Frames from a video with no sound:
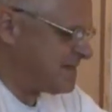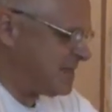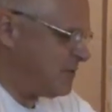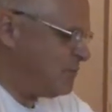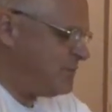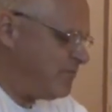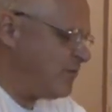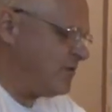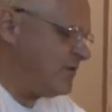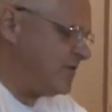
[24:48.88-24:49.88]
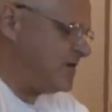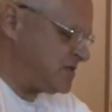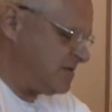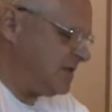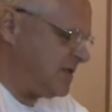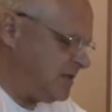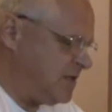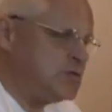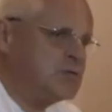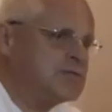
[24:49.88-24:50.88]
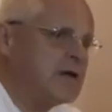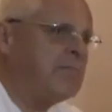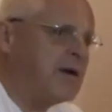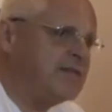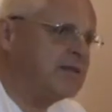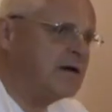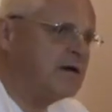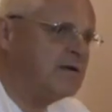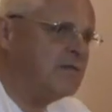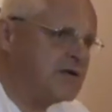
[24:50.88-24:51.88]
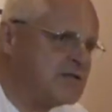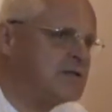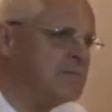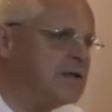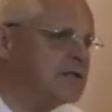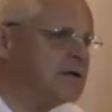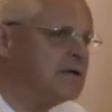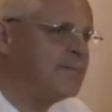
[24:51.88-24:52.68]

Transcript: that you, before you go on the street, they teach you some mantra. What is the mantra?